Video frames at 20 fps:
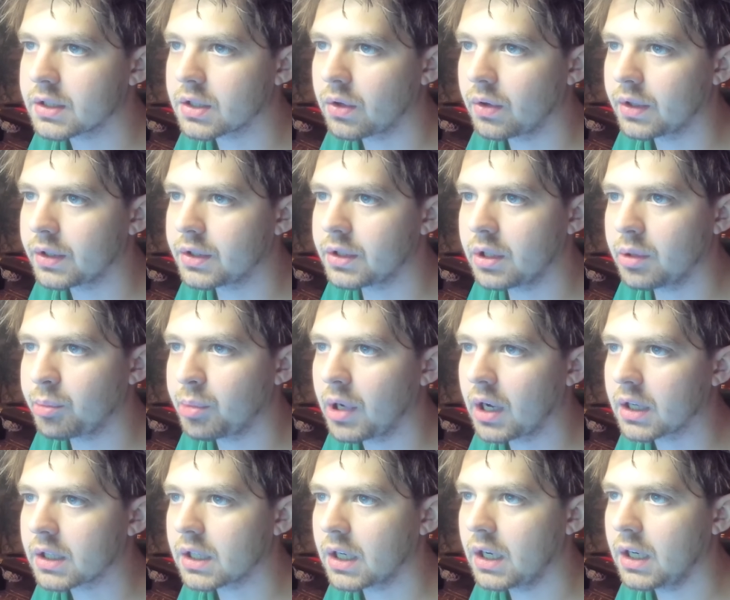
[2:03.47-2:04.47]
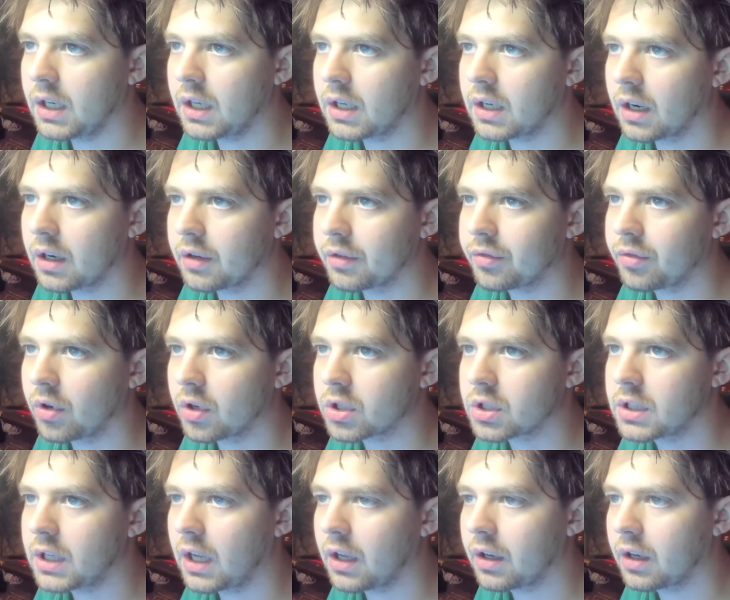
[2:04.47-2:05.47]
that's going to impact any kind of
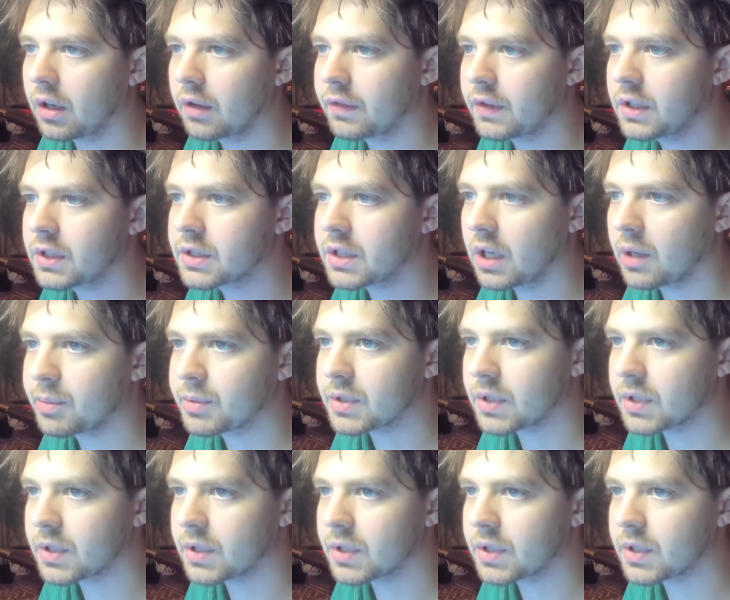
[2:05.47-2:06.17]
functionality of these